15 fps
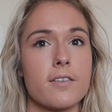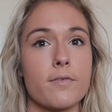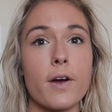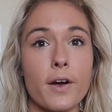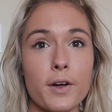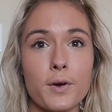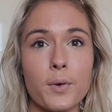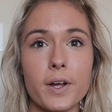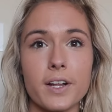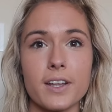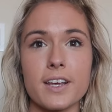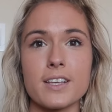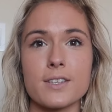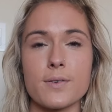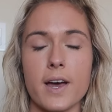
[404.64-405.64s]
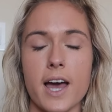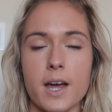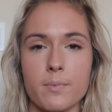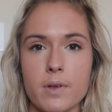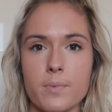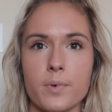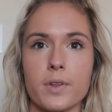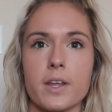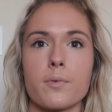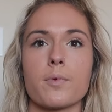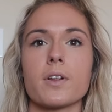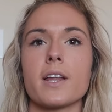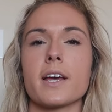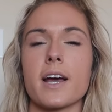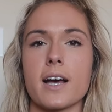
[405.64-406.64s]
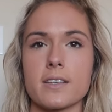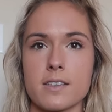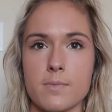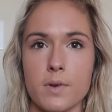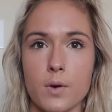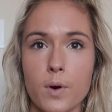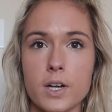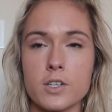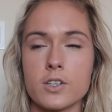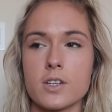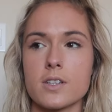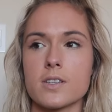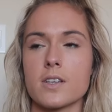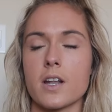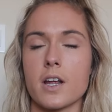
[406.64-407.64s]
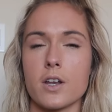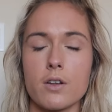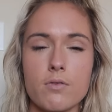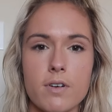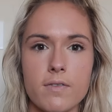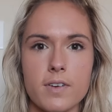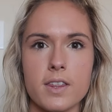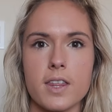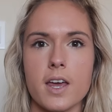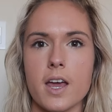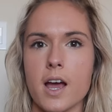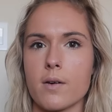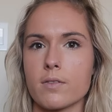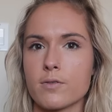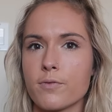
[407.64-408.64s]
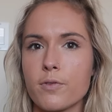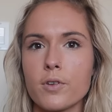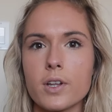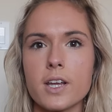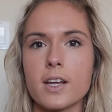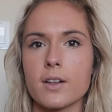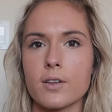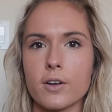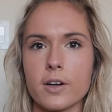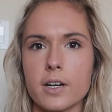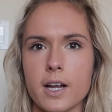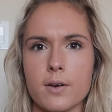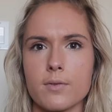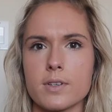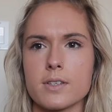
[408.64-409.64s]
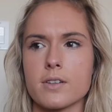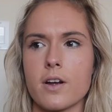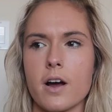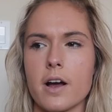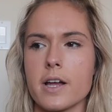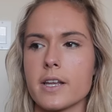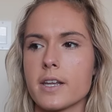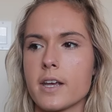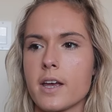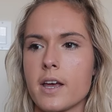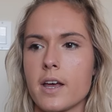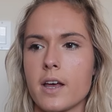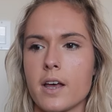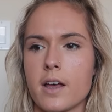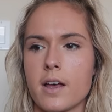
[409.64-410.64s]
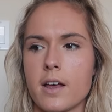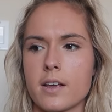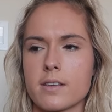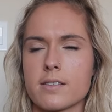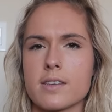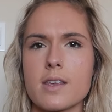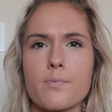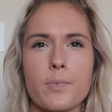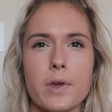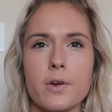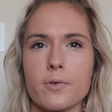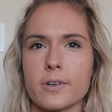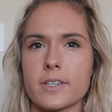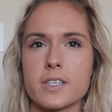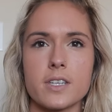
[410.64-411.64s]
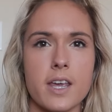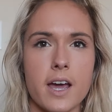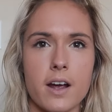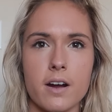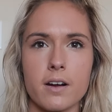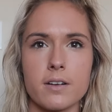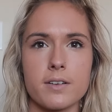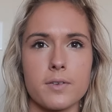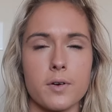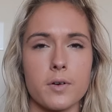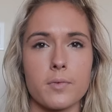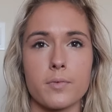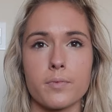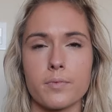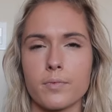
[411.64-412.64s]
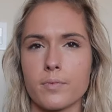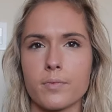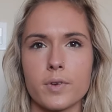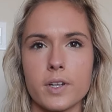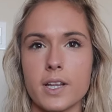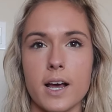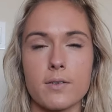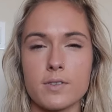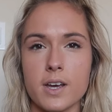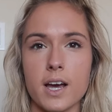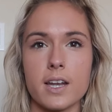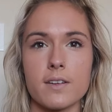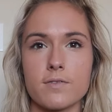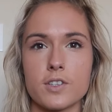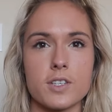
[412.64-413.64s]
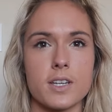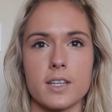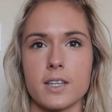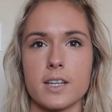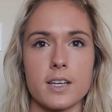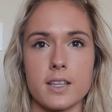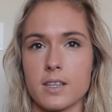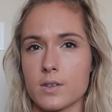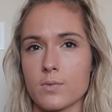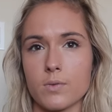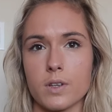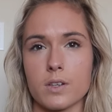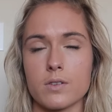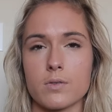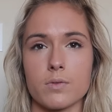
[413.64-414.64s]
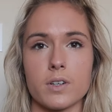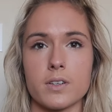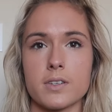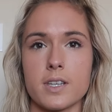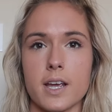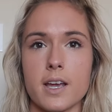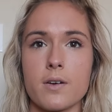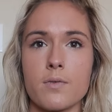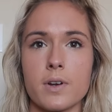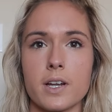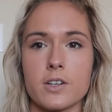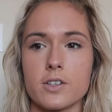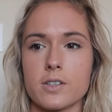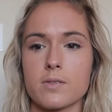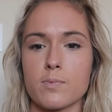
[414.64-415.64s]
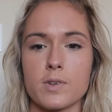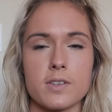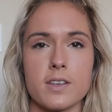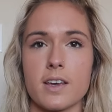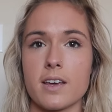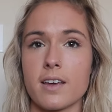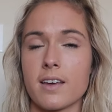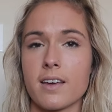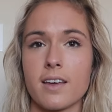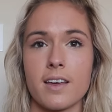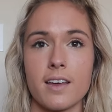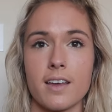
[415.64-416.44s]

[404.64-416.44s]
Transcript: very quickly. So I had people that were like asking me questions, and I knew everything. I was fully alert. I was not sleepy or scared, or really, I was kind of just in like this really surreal state when I just was like,